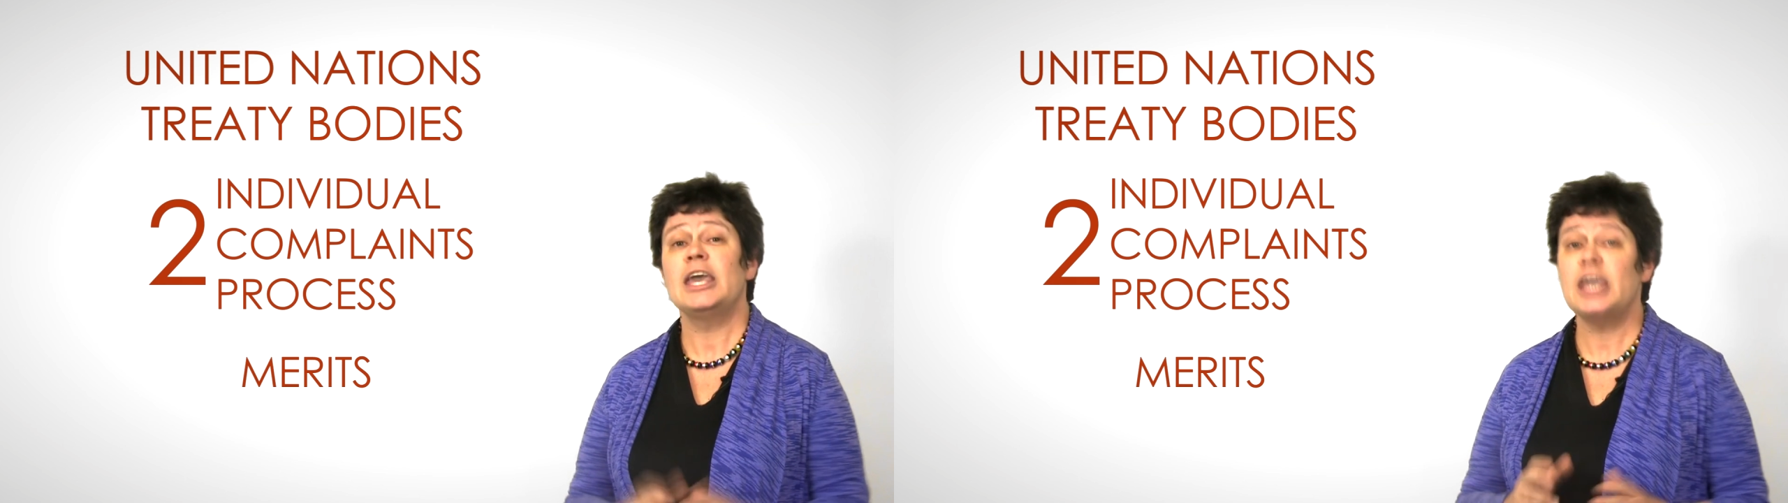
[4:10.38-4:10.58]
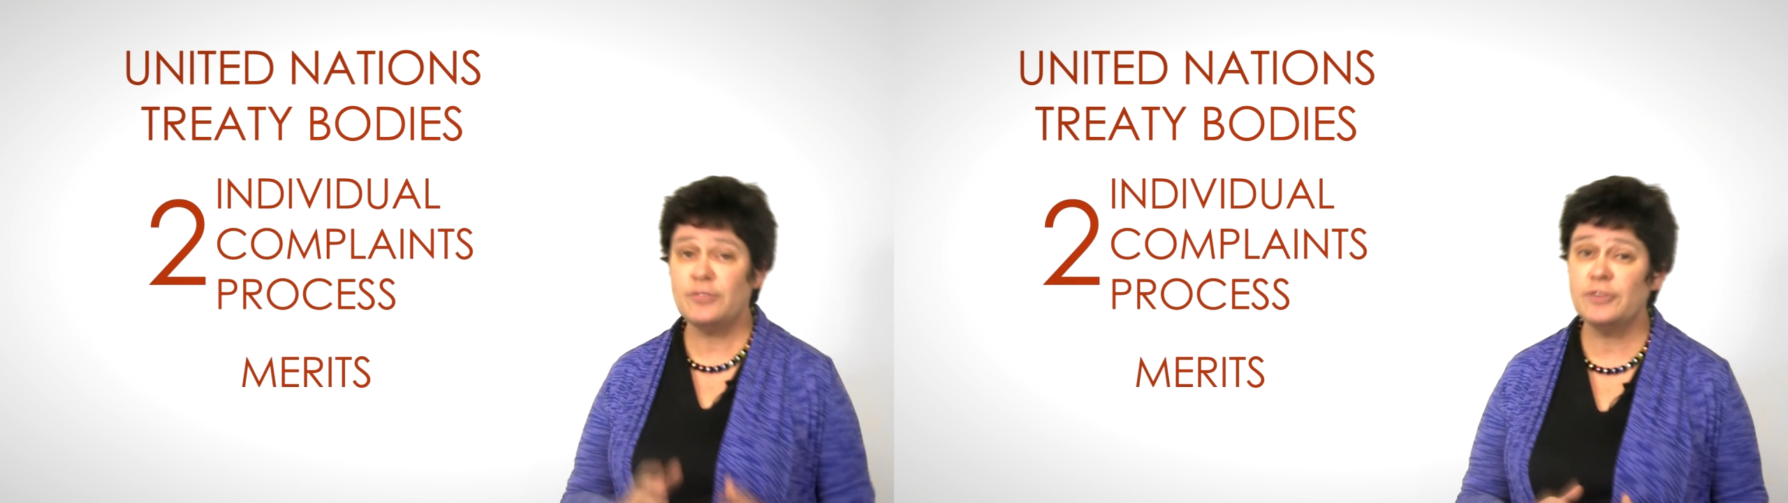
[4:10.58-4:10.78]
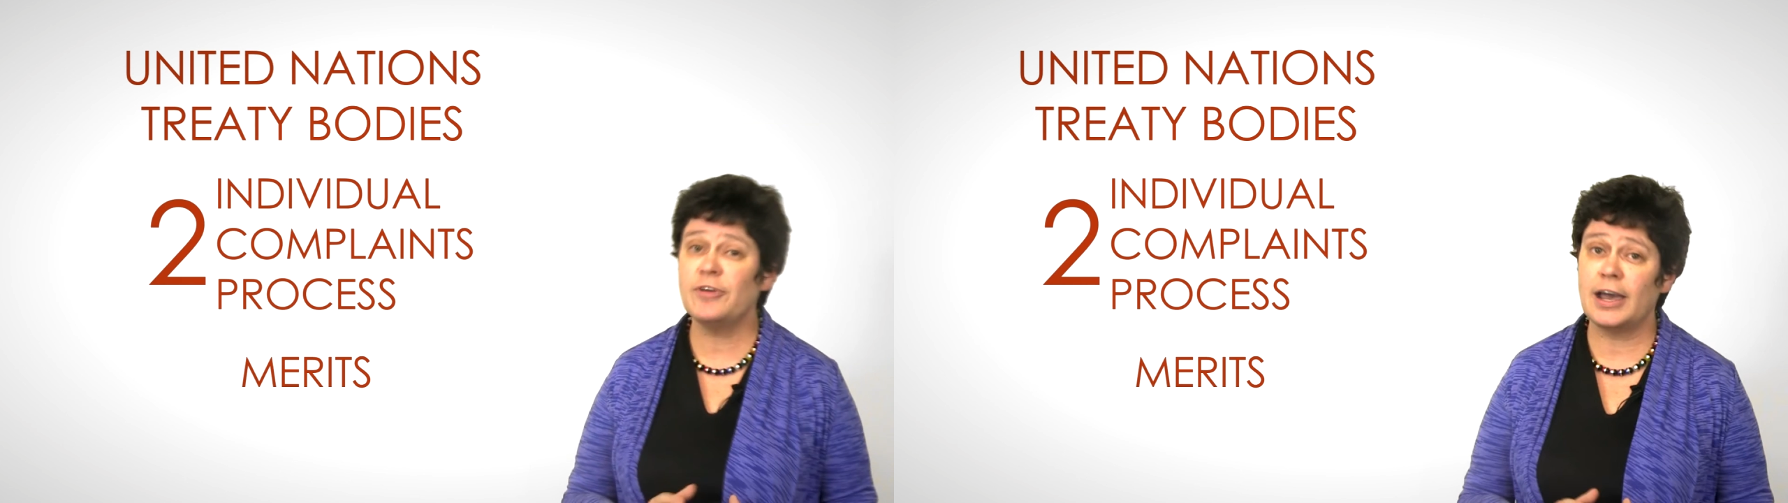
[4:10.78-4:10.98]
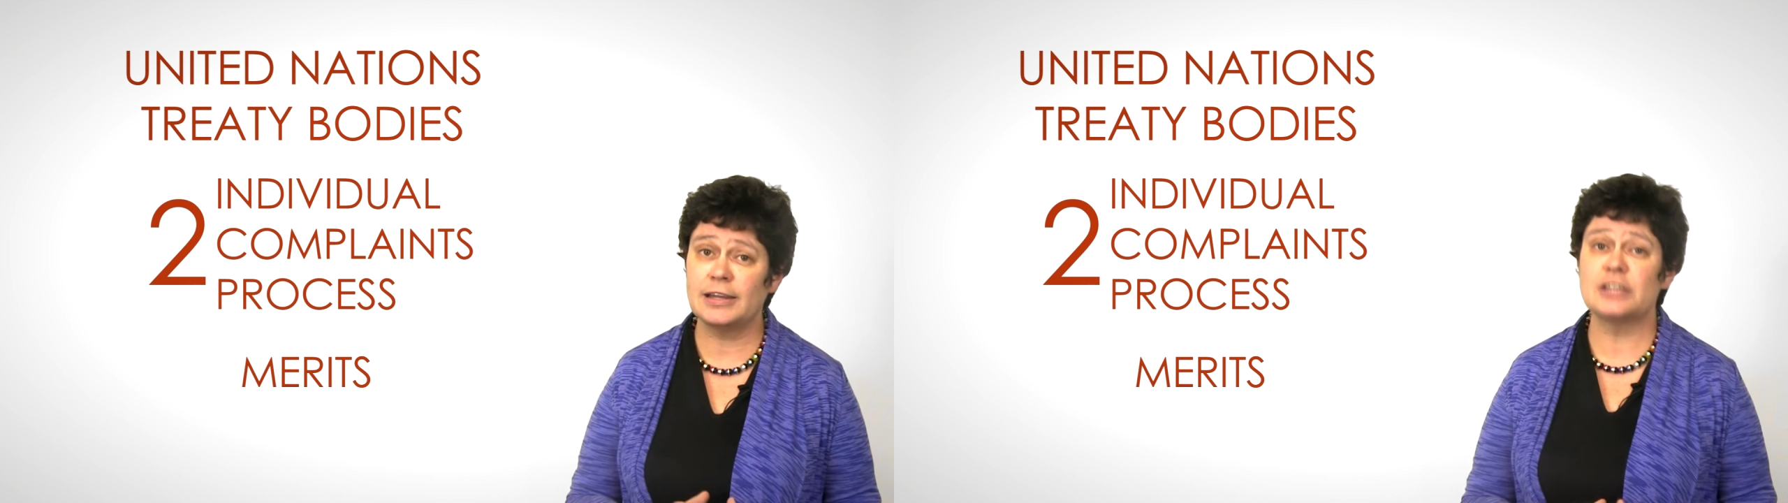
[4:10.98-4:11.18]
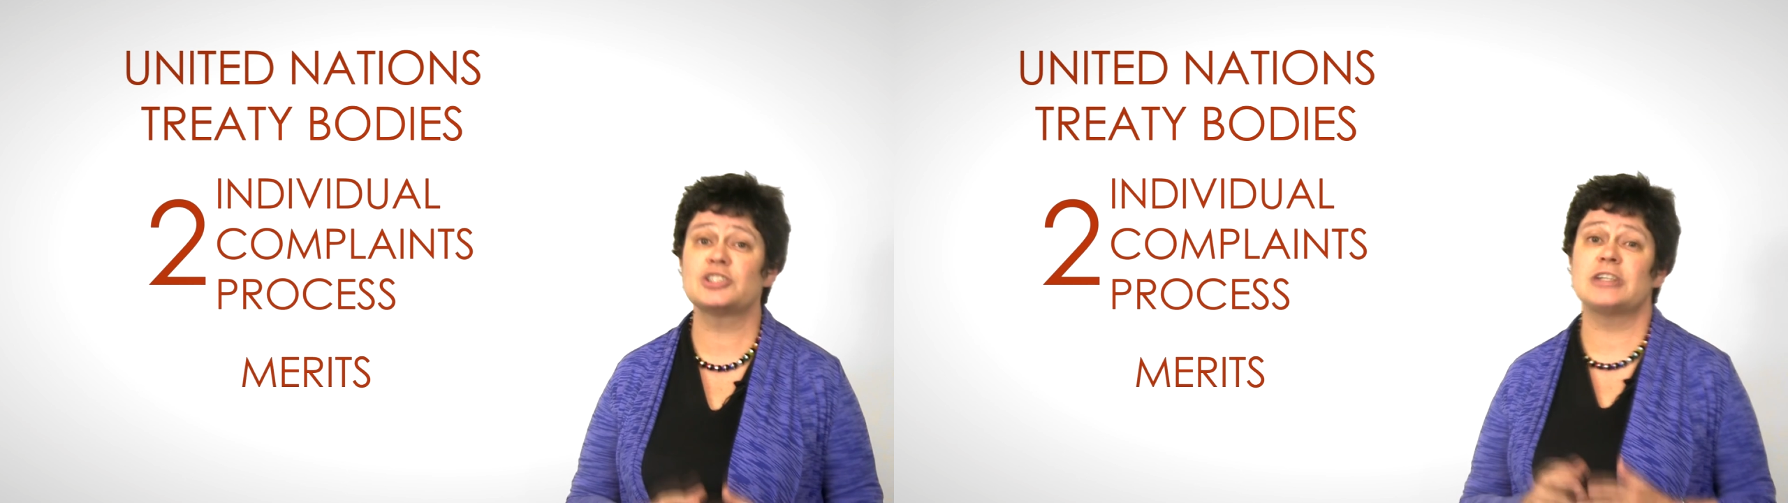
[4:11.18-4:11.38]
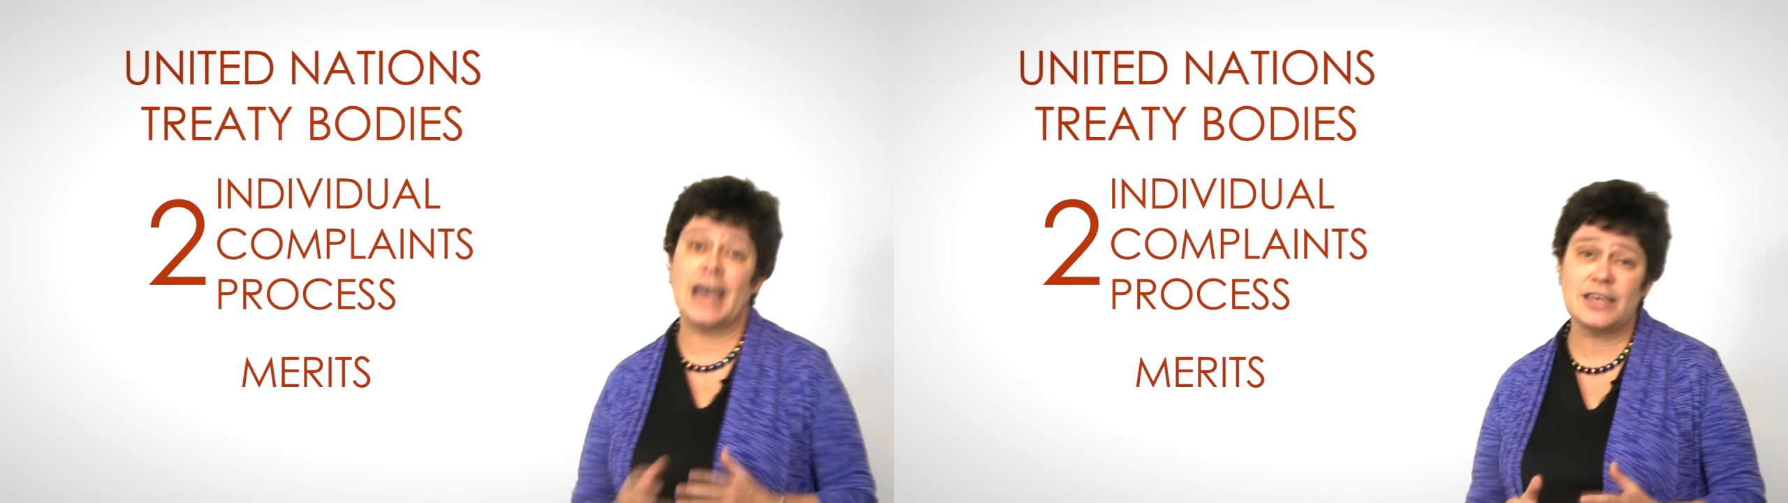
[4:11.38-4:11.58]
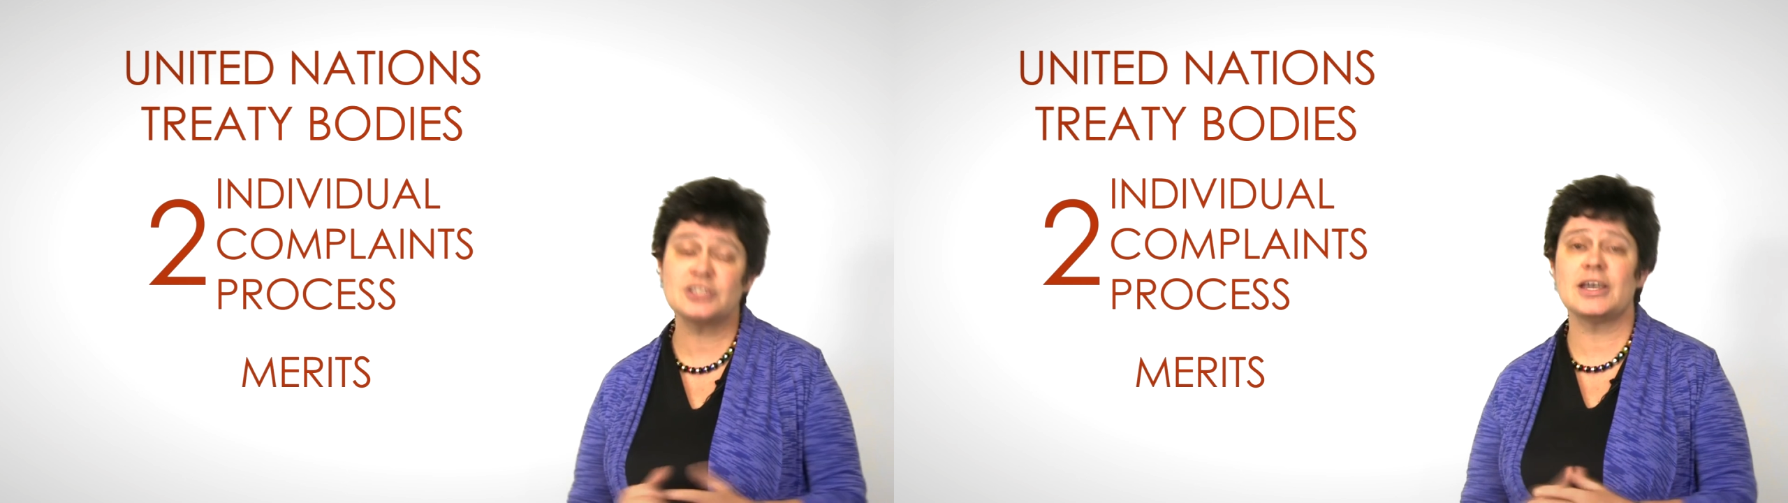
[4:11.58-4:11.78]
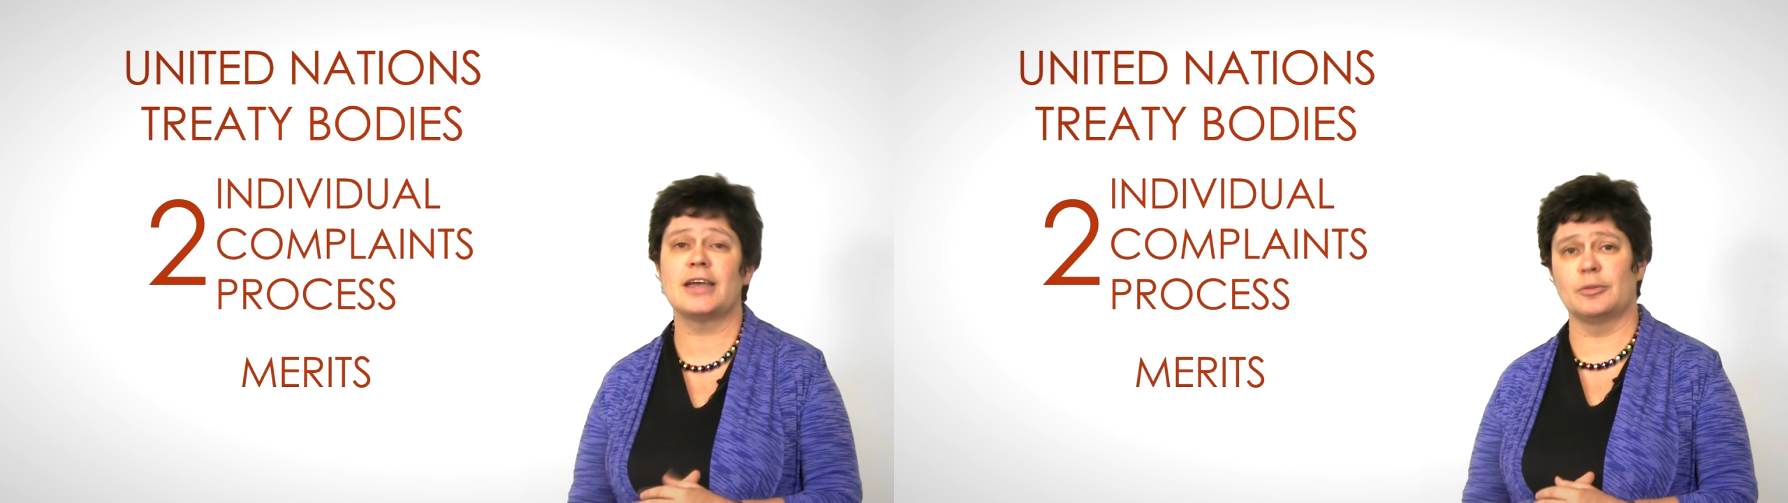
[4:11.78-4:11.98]
If a violation has
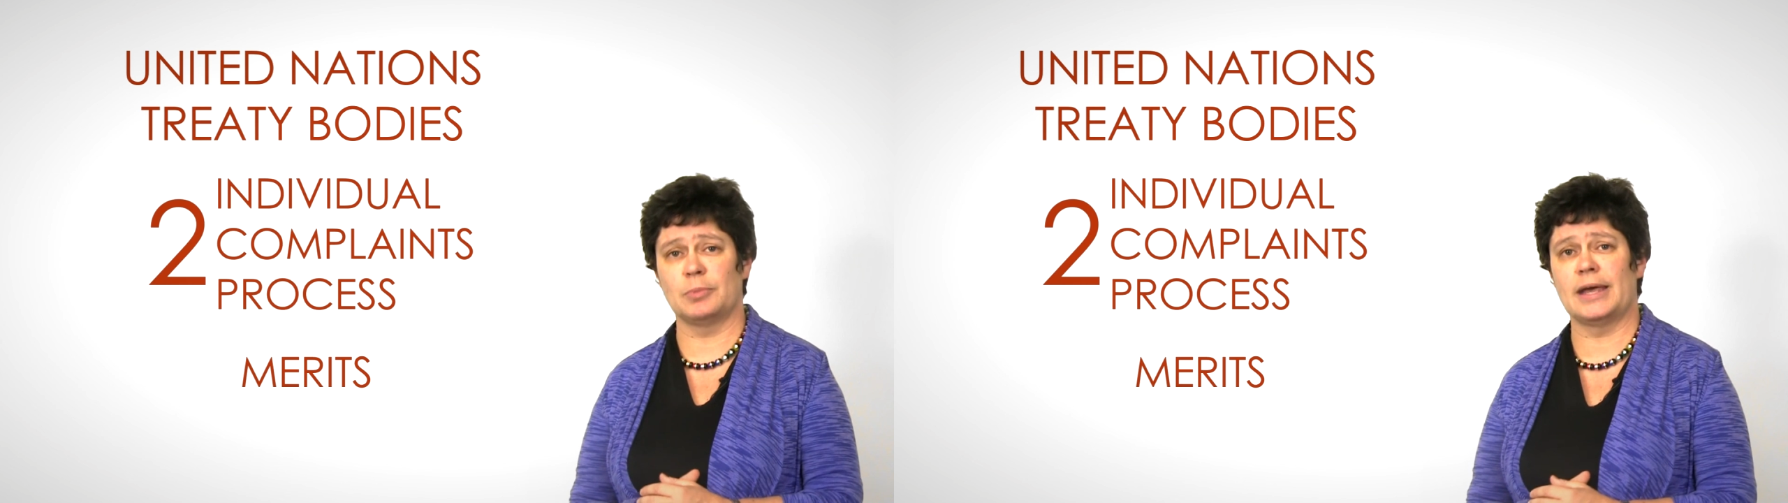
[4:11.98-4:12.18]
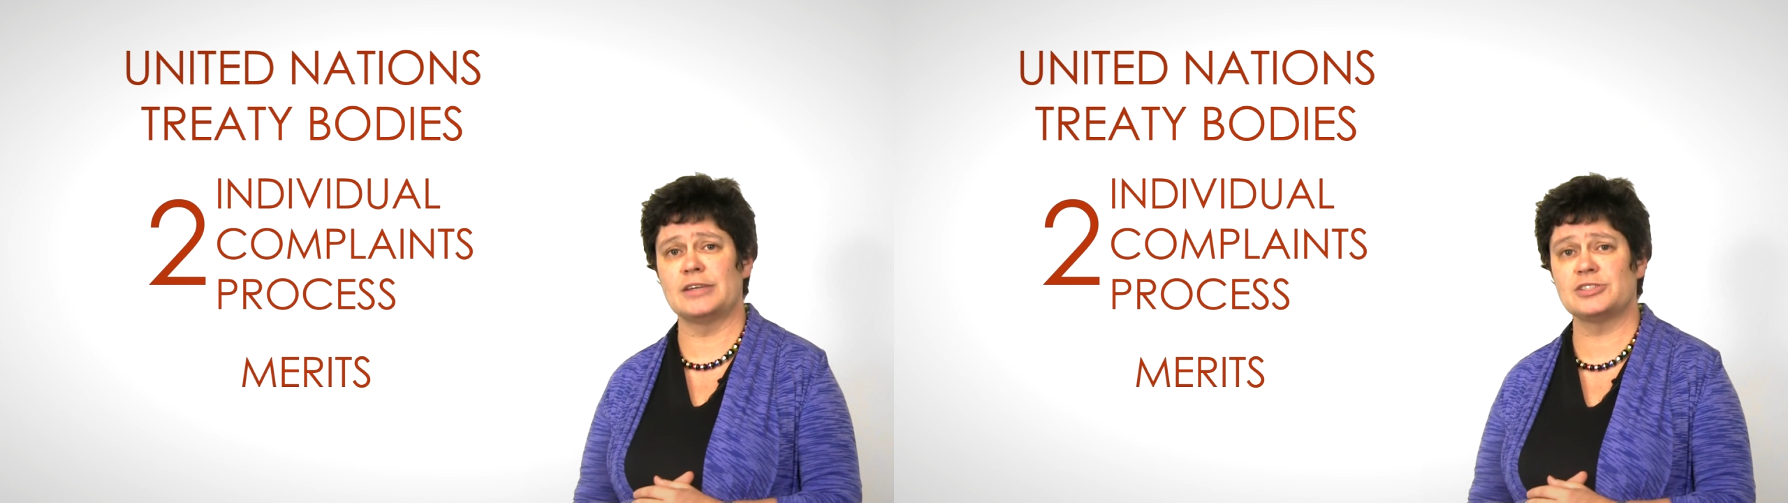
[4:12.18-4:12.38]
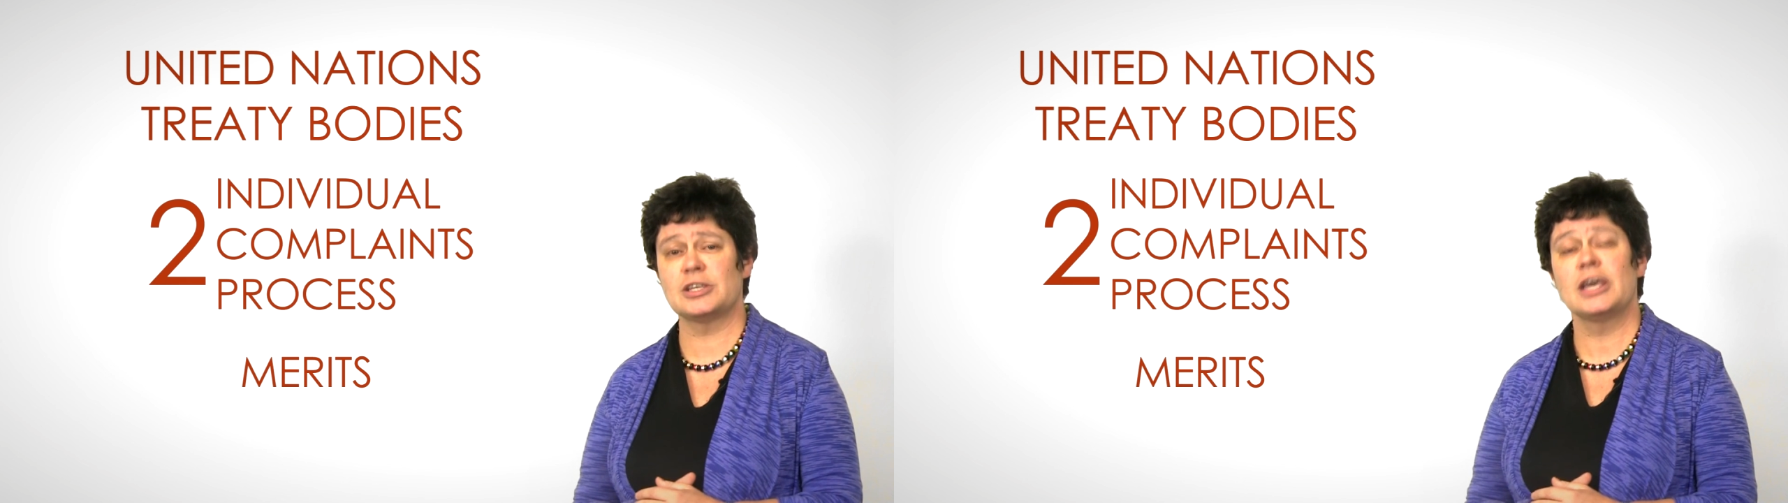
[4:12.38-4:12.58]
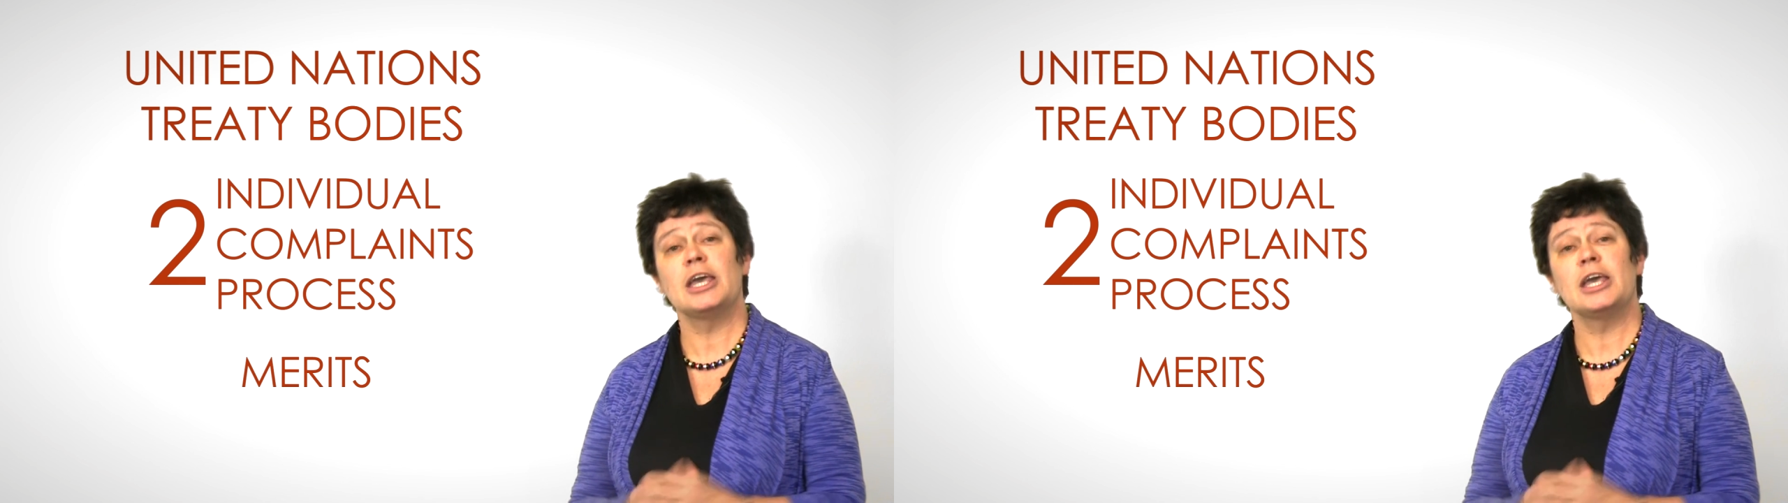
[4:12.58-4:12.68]
taken place,